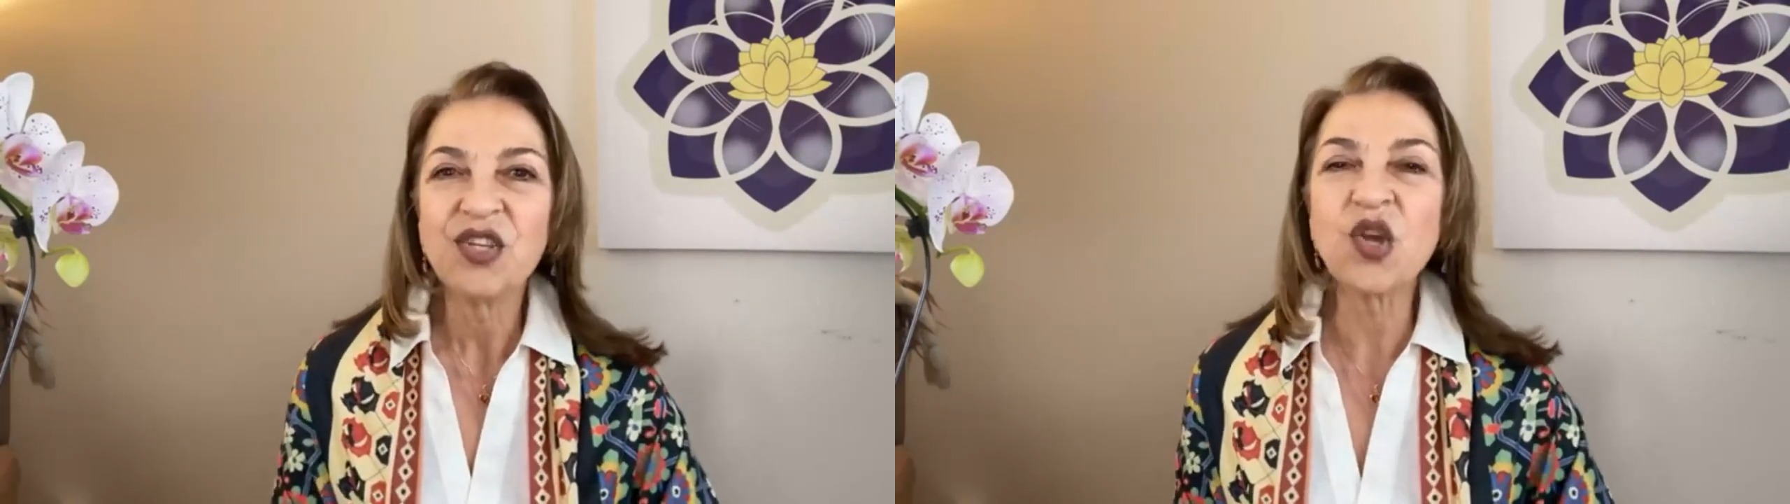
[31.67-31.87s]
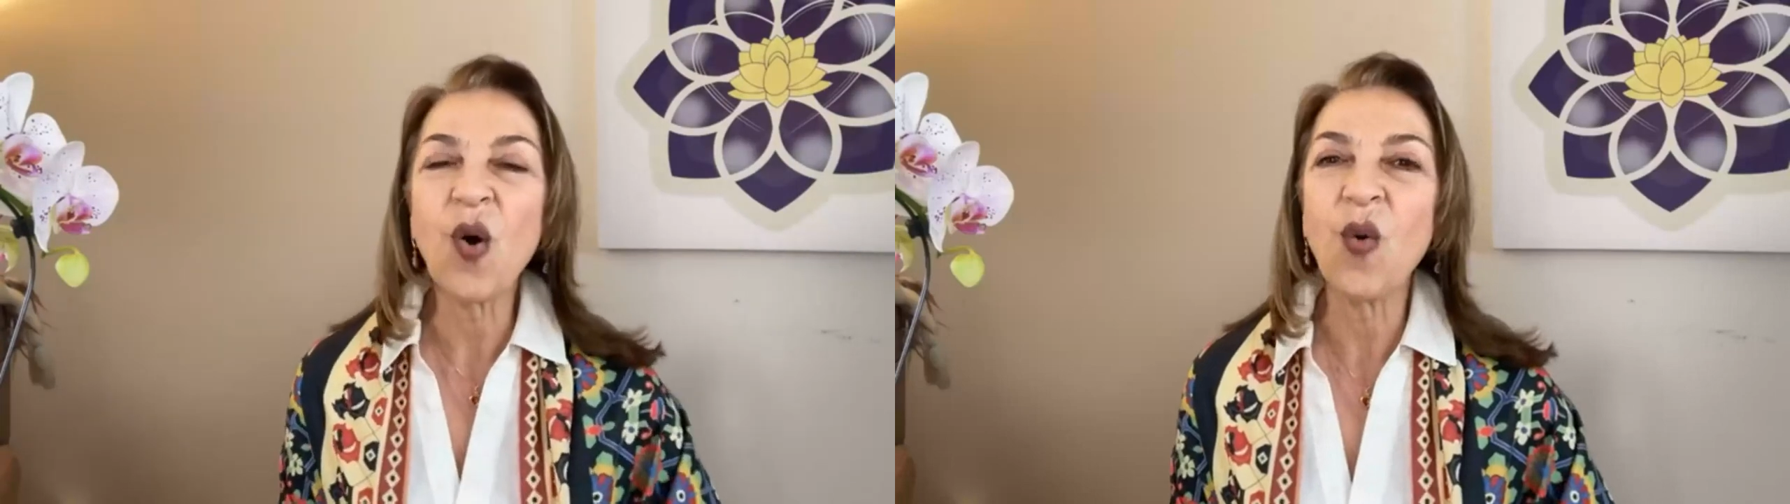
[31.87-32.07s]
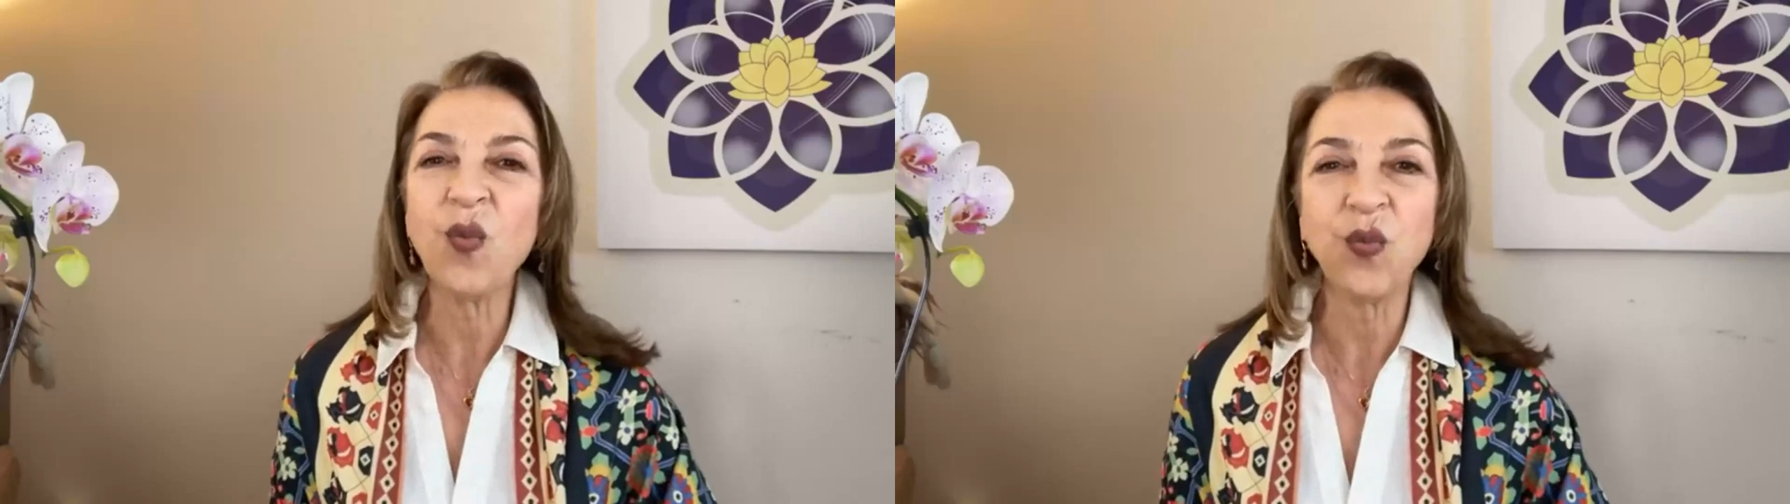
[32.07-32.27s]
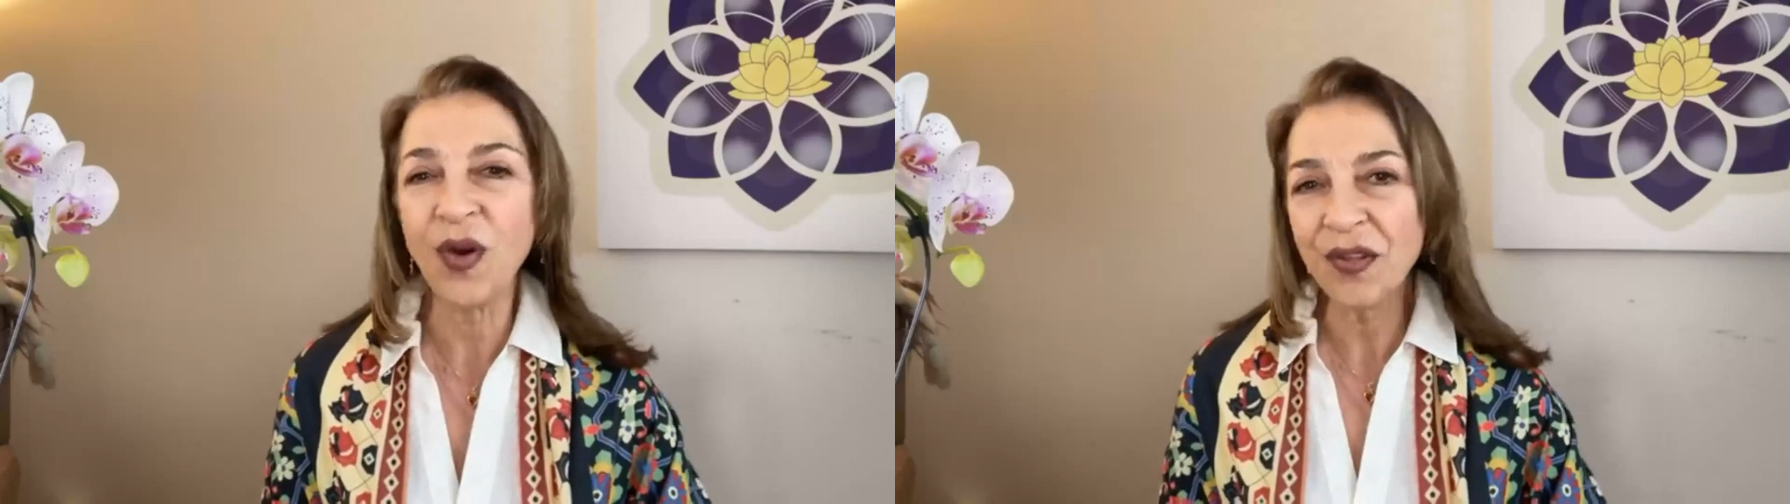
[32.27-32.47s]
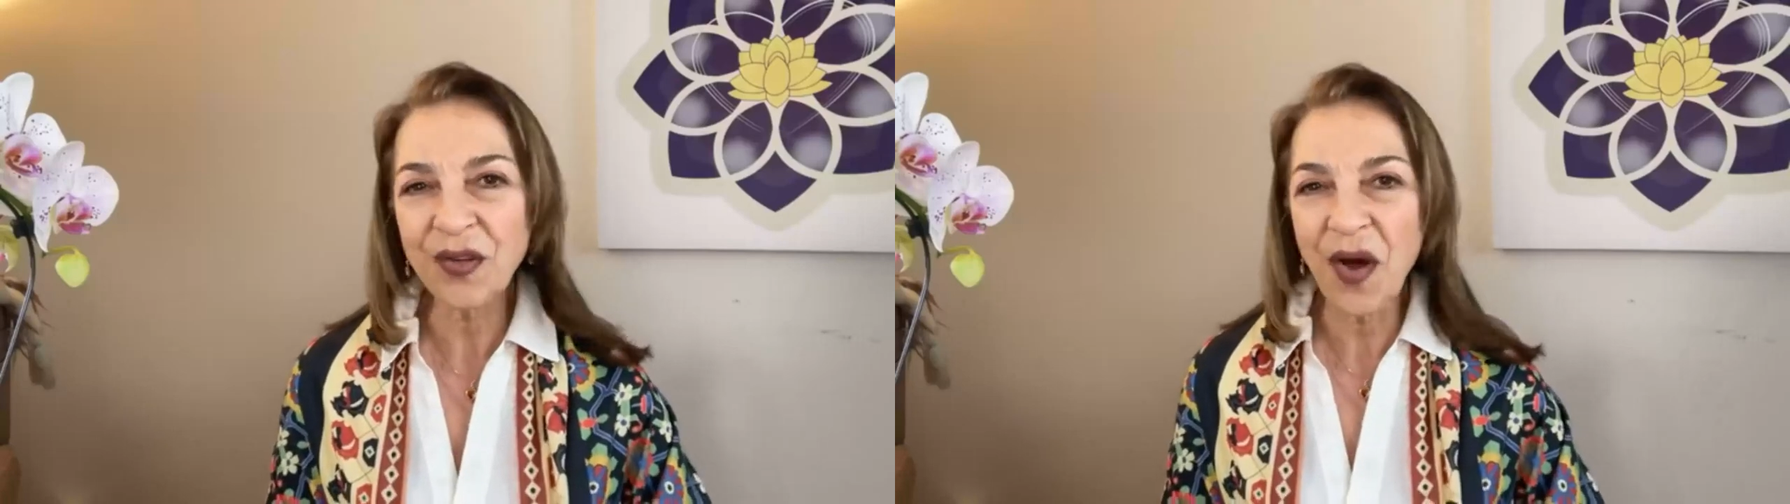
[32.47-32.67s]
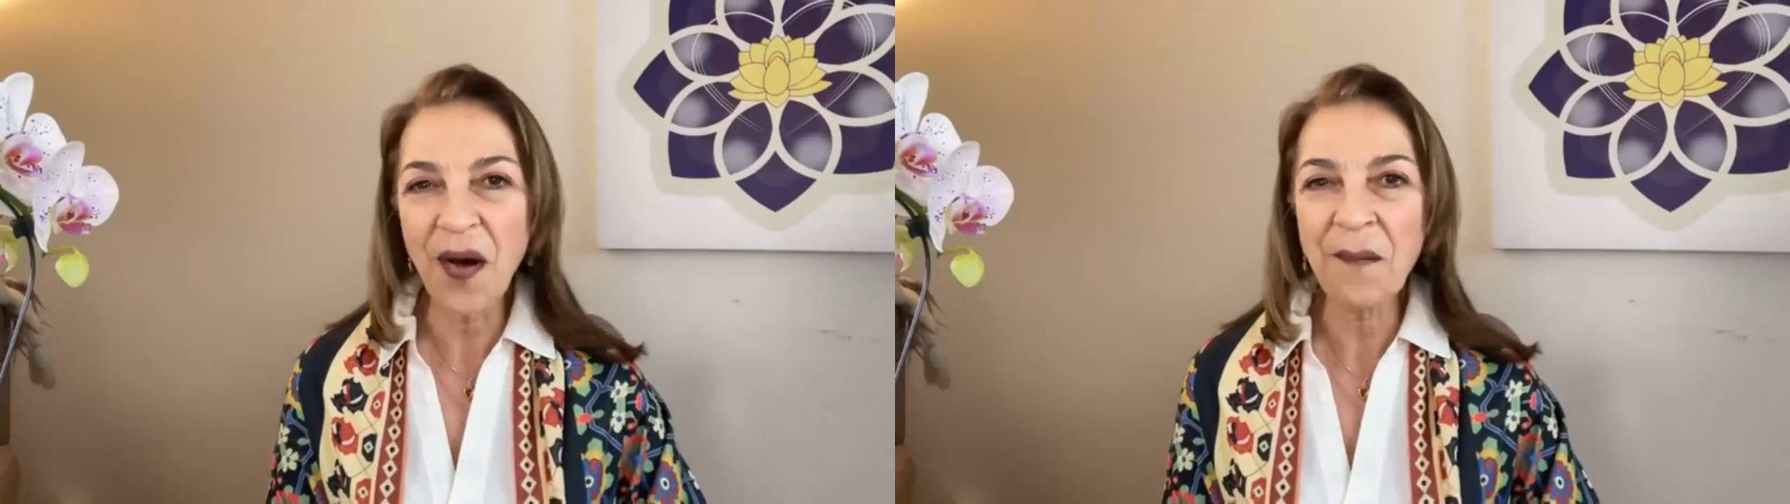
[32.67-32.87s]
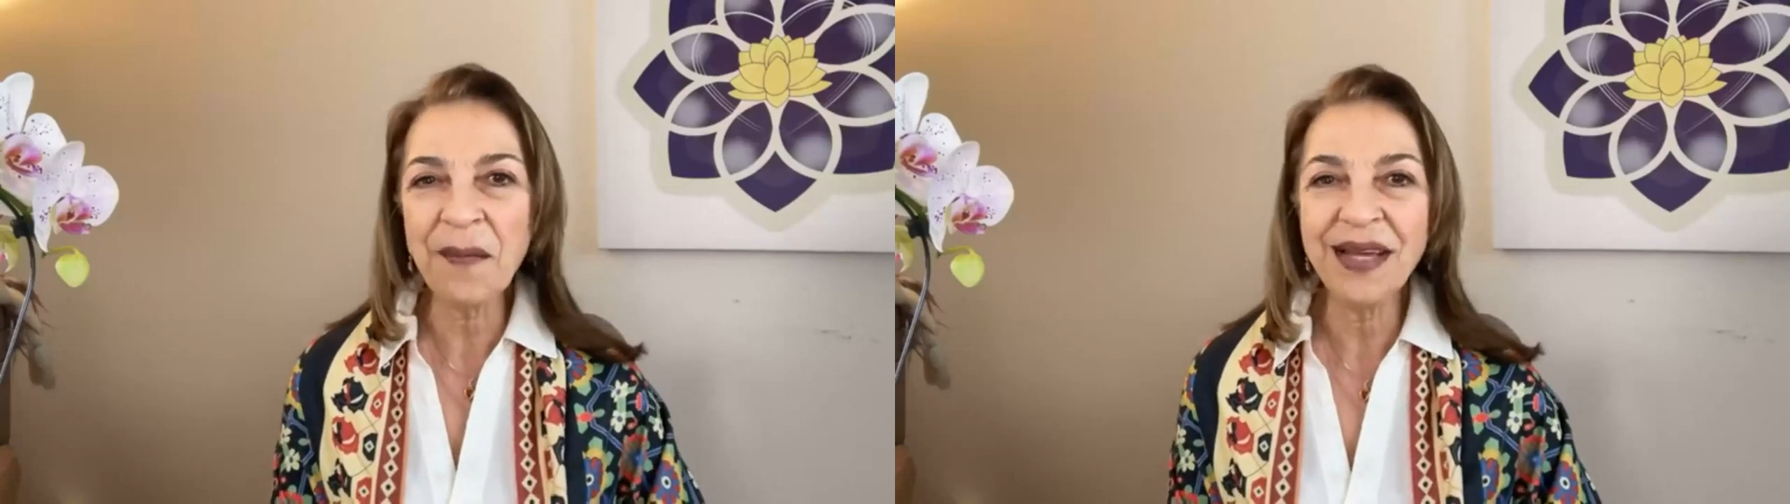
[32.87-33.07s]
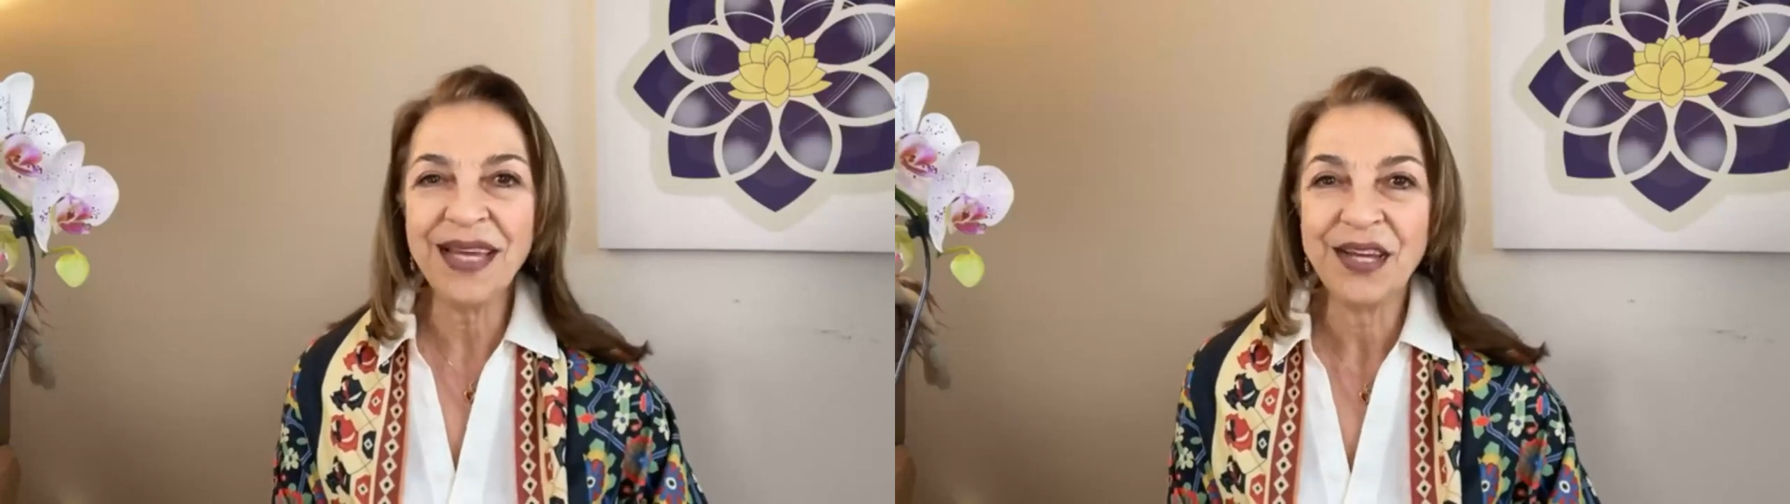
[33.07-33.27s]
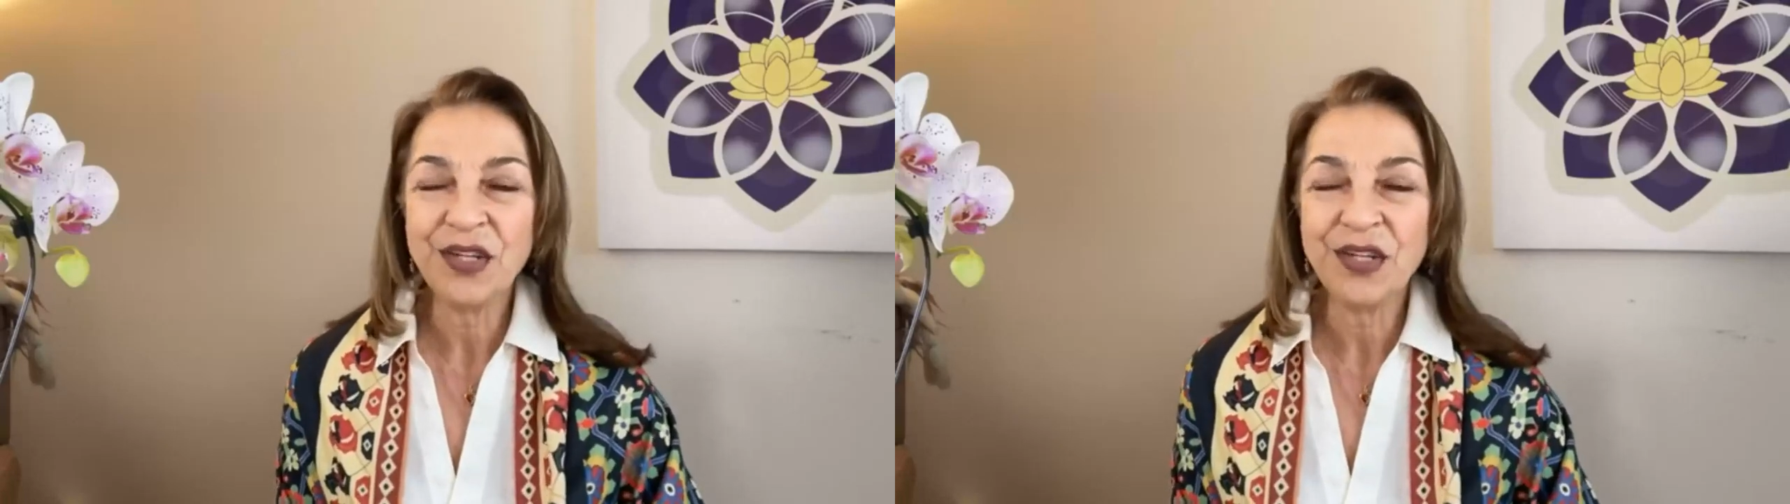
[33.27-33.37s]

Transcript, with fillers: So welcome